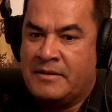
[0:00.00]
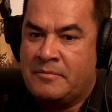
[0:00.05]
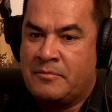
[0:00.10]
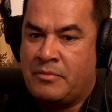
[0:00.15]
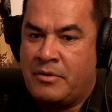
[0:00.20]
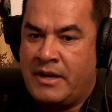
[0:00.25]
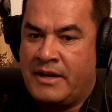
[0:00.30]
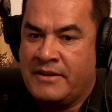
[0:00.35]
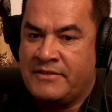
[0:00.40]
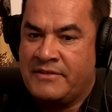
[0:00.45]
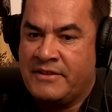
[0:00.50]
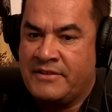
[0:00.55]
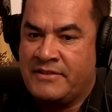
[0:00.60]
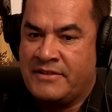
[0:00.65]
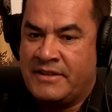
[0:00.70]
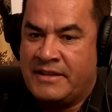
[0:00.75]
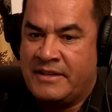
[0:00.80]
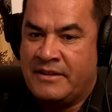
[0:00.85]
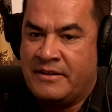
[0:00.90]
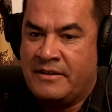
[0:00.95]
process
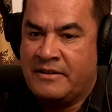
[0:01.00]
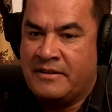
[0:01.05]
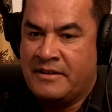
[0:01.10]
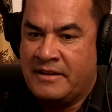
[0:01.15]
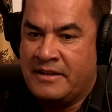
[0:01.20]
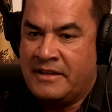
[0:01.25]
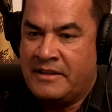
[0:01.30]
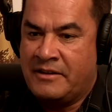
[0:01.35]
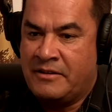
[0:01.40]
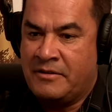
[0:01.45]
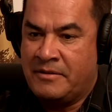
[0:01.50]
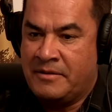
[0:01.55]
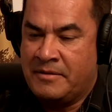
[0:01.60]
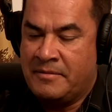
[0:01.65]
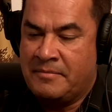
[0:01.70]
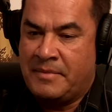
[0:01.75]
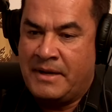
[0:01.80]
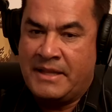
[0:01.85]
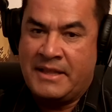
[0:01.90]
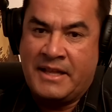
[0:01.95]
and our you know
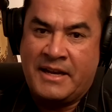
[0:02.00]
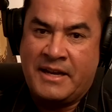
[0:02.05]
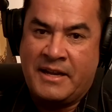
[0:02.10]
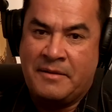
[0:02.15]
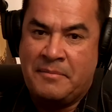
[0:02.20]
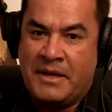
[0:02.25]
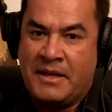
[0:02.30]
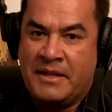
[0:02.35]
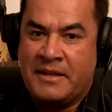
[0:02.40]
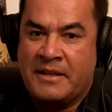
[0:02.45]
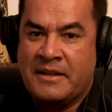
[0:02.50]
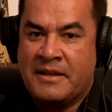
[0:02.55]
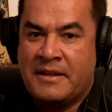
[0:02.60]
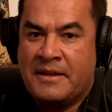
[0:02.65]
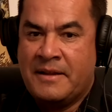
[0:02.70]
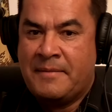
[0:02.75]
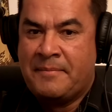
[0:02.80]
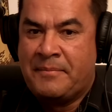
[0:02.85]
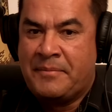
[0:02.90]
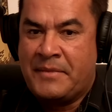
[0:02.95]
and by that I mean
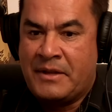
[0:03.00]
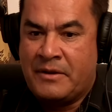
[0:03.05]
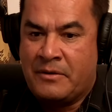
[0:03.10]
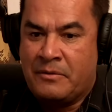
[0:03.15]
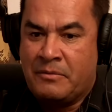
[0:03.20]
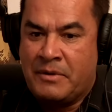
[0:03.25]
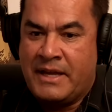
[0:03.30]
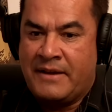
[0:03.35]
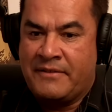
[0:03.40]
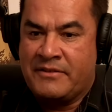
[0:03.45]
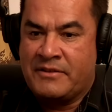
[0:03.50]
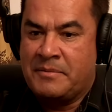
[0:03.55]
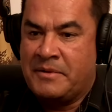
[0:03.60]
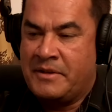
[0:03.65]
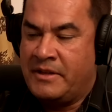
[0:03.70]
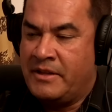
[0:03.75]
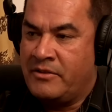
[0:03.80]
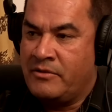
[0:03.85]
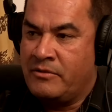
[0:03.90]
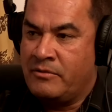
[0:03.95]
you know we have some
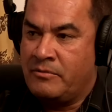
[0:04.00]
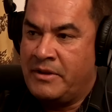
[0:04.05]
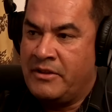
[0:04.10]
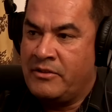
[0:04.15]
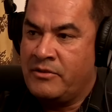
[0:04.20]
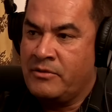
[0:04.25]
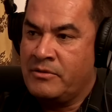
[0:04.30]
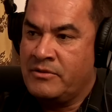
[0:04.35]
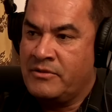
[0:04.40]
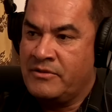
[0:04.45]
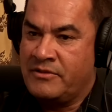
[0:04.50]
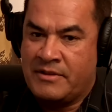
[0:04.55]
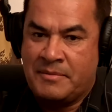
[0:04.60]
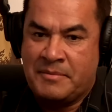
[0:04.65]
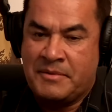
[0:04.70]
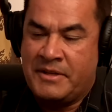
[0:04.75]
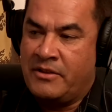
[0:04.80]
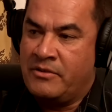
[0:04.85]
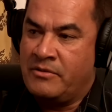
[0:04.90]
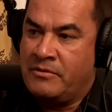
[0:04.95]
additional resources some
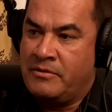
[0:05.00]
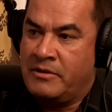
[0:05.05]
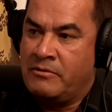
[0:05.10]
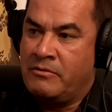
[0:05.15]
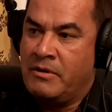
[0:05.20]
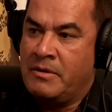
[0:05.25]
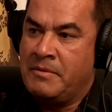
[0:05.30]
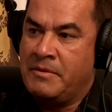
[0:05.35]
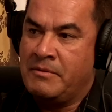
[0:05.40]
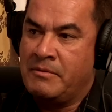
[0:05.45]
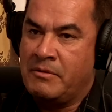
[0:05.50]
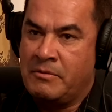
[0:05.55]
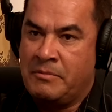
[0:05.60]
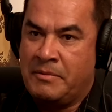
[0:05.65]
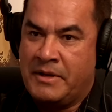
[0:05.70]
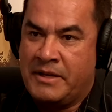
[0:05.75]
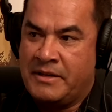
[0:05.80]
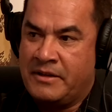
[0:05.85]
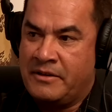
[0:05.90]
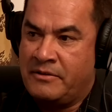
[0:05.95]
additional equipment where we
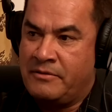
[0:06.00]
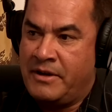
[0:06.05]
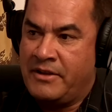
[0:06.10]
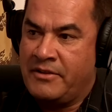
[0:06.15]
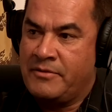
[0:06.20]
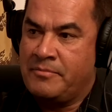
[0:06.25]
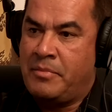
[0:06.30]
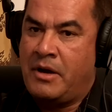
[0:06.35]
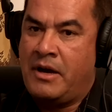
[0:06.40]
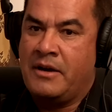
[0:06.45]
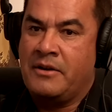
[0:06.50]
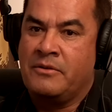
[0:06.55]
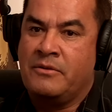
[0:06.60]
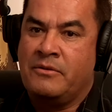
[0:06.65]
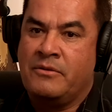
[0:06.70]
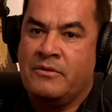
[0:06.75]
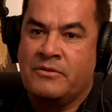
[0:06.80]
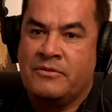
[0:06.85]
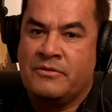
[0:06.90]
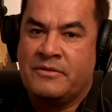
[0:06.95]
can address
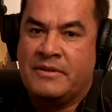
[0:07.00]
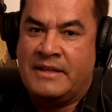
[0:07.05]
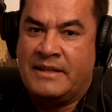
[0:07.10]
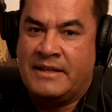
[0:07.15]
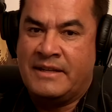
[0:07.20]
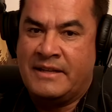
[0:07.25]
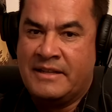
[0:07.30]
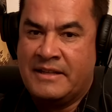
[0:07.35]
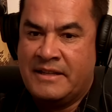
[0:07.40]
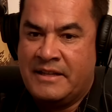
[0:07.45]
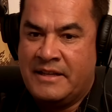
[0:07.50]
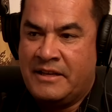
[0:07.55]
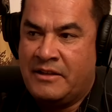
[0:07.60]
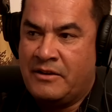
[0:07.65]
potholes uh, yeah.